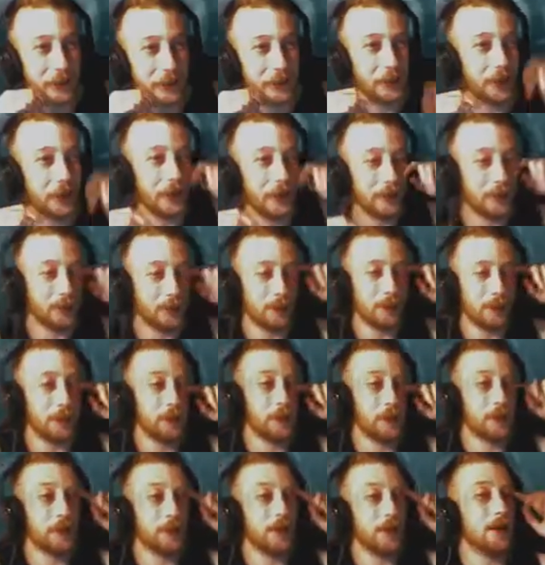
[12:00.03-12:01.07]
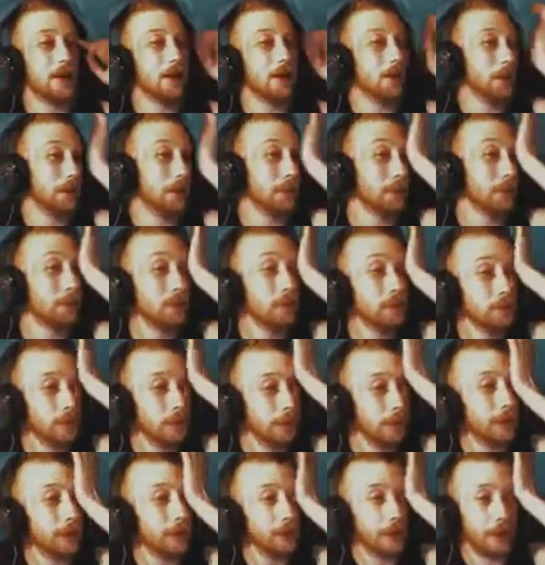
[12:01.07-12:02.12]
that's when she's at home,
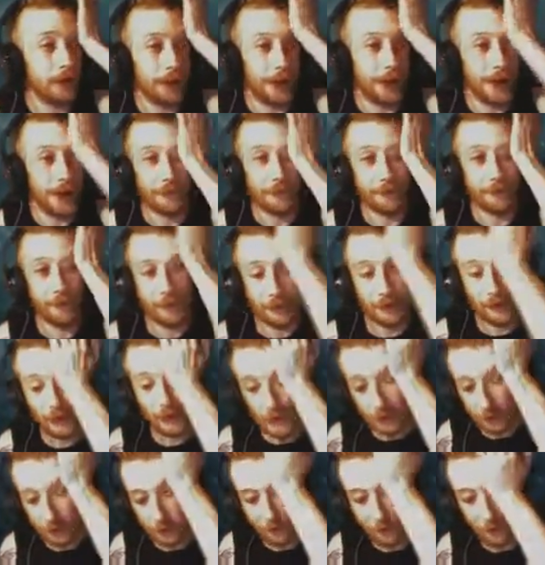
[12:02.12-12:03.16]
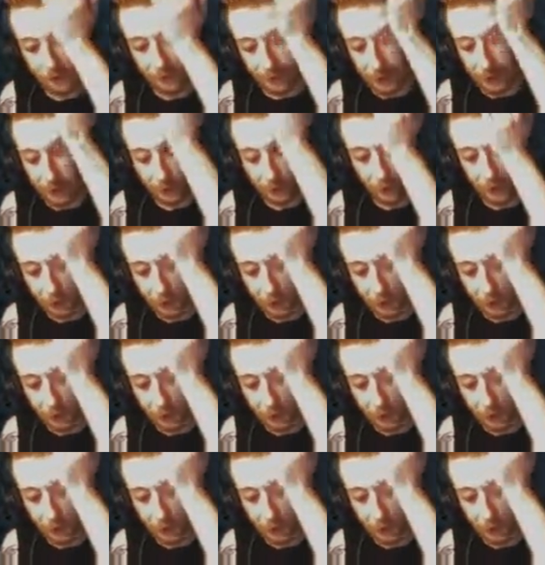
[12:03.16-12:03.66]
in her haven. That's what a vampire